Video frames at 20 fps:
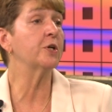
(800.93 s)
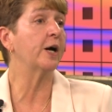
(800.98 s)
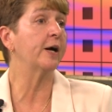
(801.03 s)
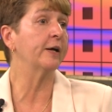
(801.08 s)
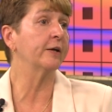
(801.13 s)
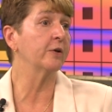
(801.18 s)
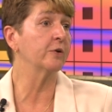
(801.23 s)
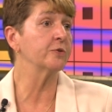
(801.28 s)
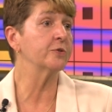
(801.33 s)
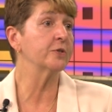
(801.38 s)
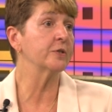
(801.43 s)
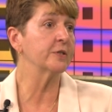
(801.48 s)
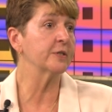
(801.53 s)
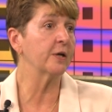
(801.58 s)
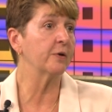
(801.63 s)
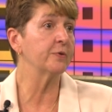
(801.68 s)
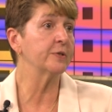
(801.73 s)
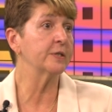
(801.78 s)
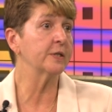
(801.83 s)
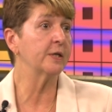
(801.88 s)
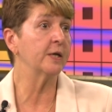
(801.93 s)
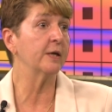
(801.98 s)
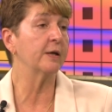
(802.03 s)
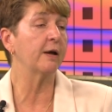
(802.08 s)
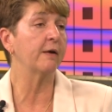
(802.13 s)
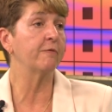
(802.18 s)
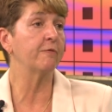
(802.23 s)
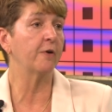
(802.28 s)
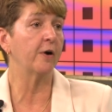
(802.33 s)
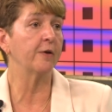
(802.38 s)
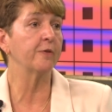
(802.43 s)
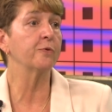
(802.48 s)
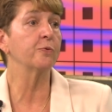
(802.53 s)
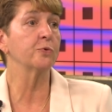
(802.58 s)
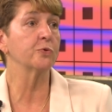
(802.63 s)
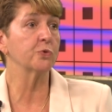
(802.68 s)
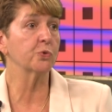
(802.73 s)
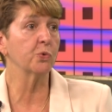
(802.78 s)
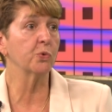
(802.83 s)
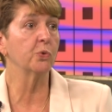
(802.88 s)
diagnosed as I was a kid. I fought
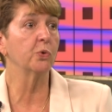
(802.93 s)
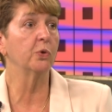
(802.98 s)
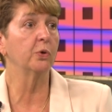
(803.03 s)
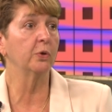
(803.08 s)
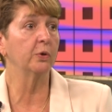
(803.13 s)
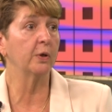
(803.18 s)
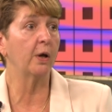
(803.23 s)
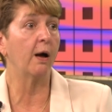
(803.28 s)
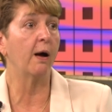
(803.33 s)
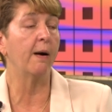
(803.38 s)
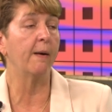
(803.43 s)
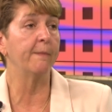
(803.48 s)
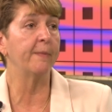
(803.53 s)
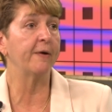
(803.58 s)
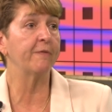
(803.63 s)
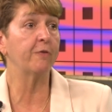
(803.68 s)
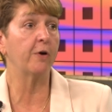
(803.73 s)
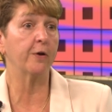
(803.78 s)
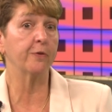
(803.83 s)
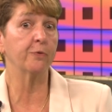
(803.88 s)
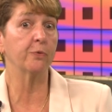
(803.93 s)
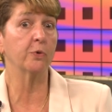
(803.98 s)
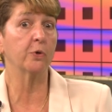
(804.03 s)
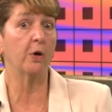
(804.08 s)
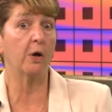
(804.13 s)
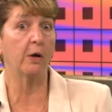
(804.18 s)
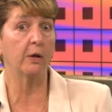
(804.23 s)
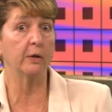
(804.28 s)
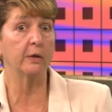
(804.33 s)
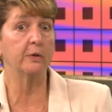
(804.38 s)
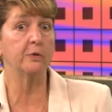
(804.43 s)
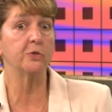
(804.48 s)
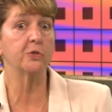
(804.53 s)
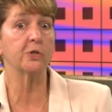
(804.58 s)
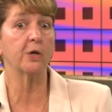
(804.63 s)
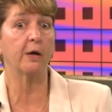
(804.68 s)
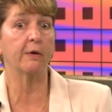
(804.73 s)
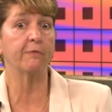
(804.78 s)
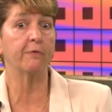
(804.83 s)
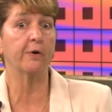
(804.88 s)
through school. I fought through
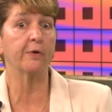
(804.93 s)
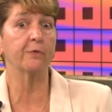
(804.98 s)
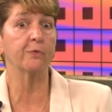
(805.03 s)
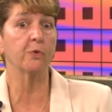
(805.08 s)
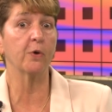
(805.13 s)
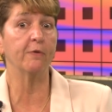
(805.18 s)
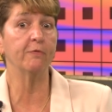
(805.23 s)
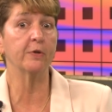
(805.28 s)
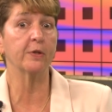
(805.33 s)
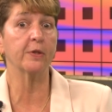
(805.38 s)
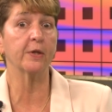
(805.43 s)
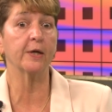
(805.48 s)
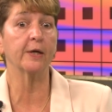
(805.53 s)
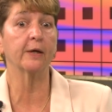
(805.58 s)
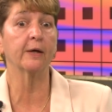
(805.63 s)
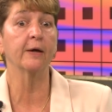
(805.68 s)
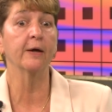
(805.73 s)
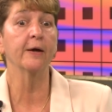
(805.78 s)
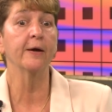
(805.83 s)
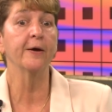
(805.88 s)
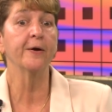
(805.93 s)
college. I fought through everything.